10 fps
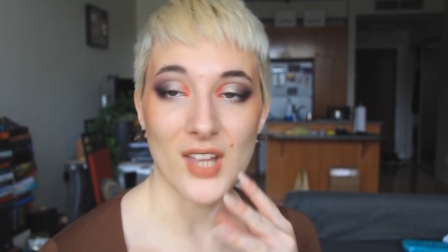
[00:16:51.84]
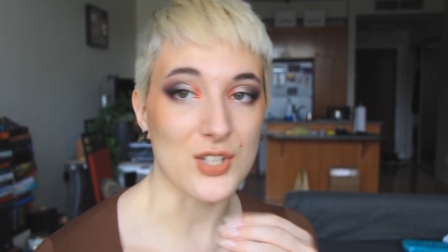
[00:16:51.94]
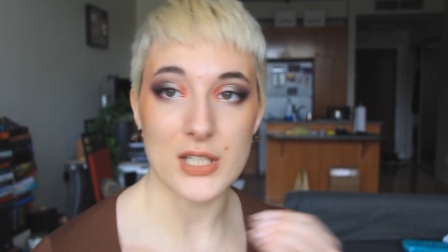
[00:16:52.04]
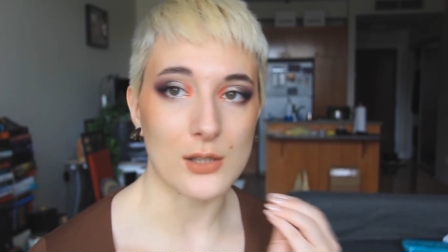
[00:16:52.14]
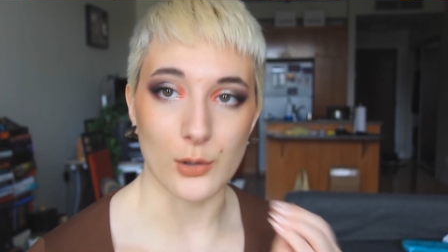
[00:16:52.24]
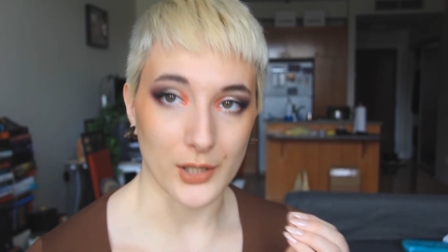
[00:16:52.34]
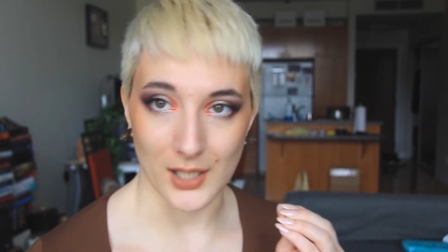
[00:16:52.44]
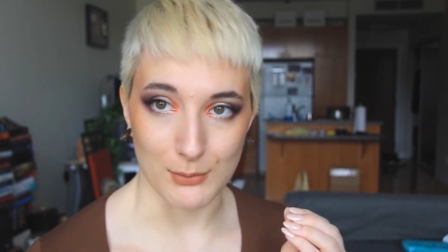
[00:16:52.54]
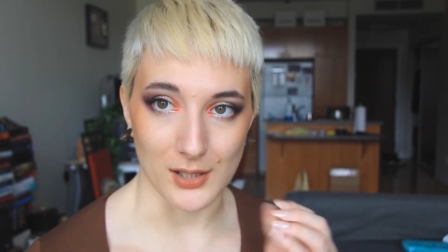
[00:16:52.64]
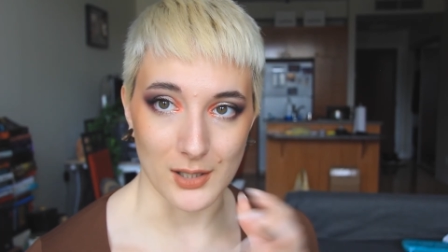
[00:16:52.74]
I just like
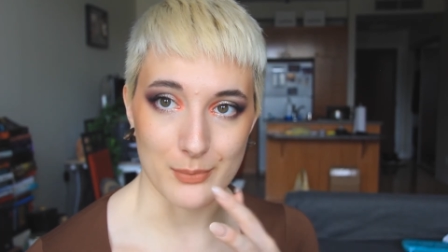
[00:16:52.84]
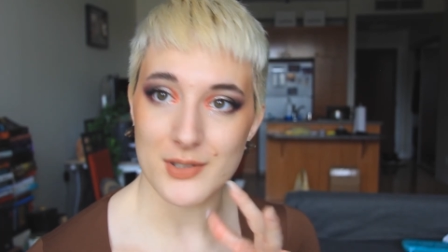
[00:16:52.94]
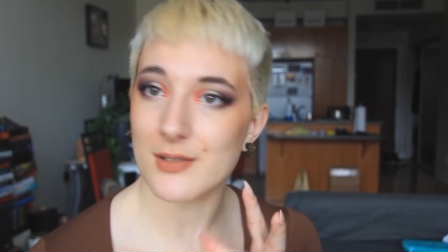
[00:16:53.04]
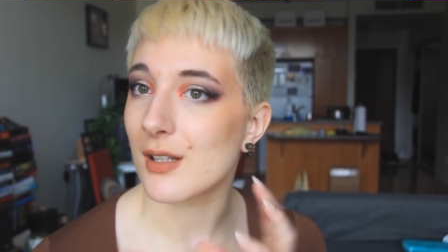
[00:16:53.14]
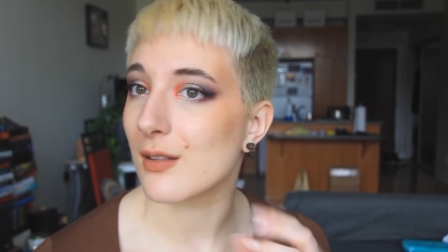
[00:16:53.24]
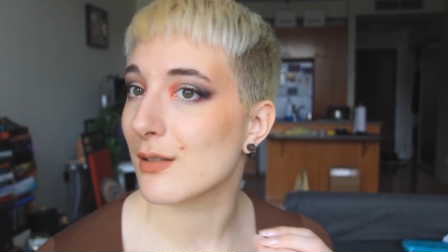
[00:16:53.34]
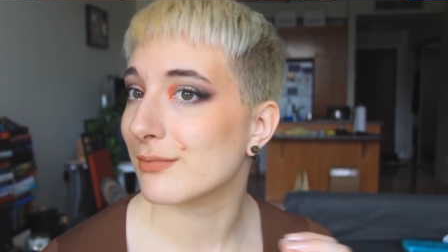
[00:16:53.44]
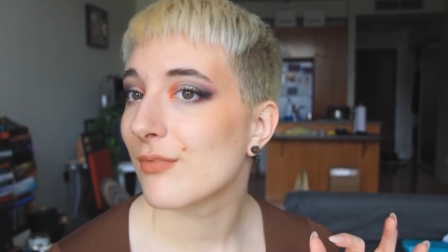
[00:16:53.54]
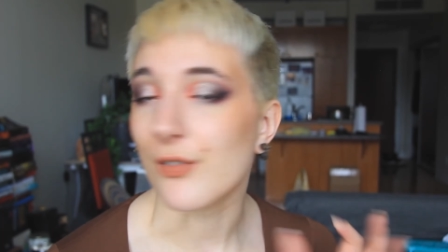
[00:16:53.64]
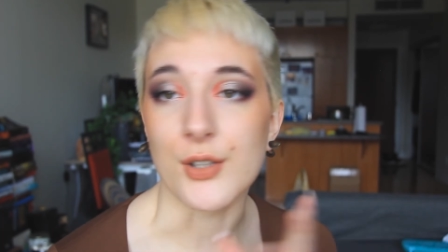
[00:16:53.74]
looking at my lips in the
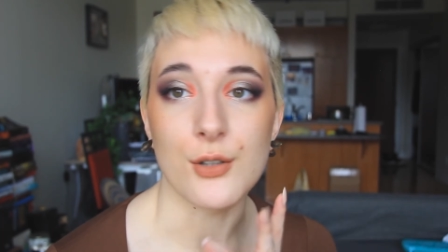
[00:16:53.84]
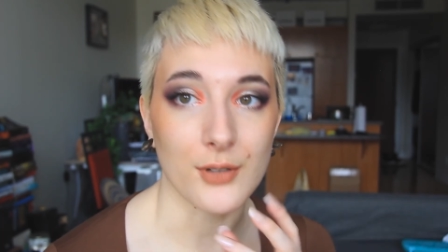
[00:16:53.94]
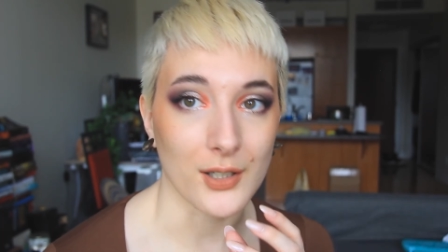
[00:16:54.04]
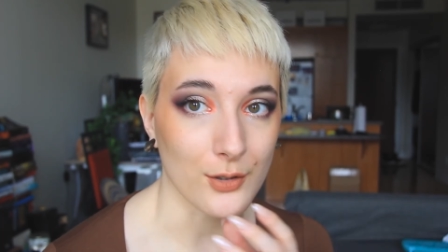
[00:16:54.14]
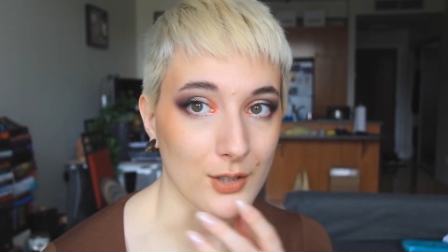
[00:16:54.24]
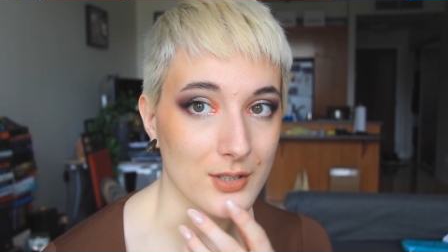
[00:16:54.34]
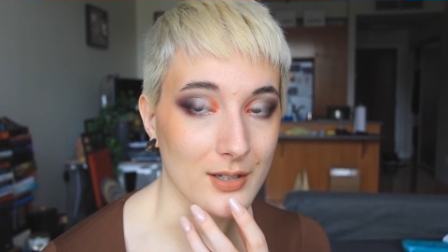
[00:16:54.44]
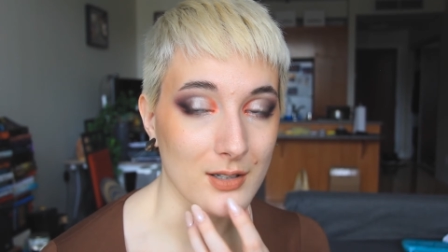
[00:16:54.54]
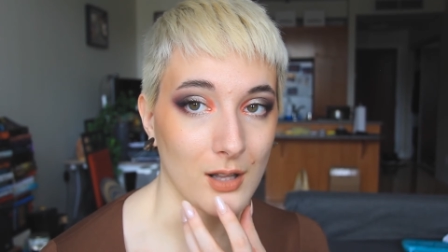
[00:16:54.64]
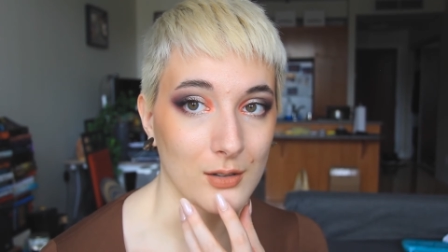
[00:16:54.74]
viewfinder because
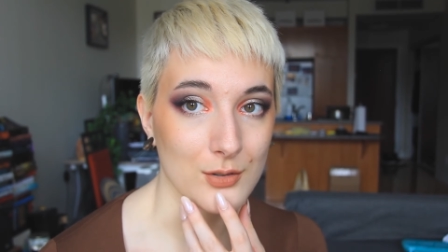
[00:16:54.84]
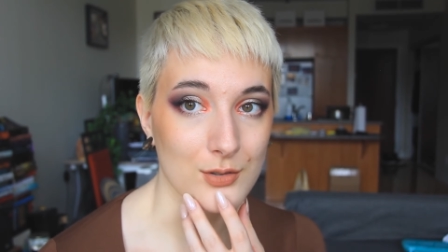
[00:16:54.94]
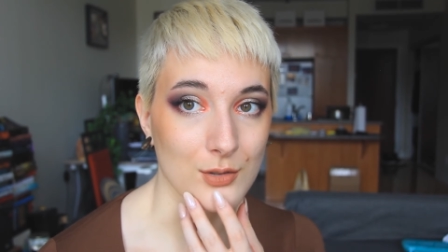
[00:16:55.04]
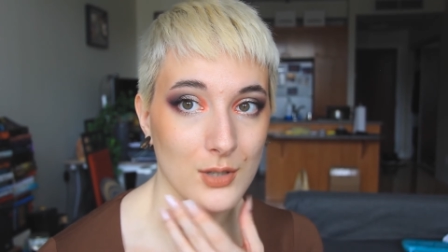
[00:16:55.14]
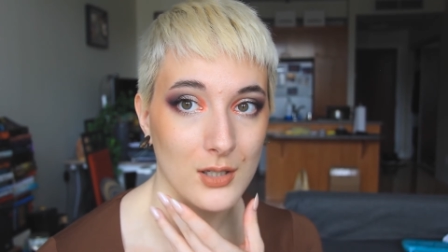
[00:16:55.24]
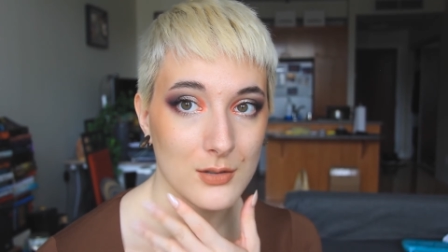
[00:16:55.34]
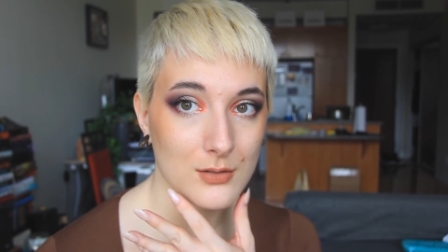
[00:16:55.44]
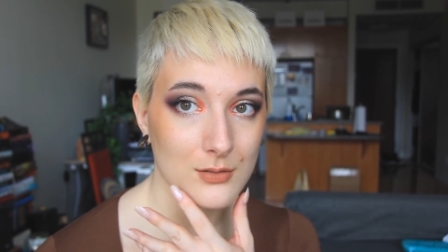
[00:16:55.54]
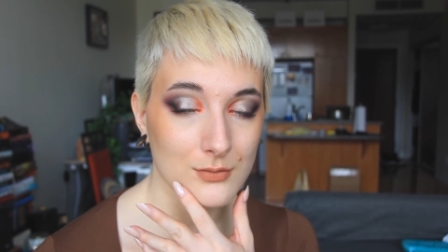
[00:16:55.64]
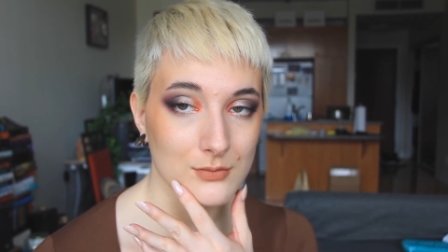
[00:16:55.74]
that color is so nice.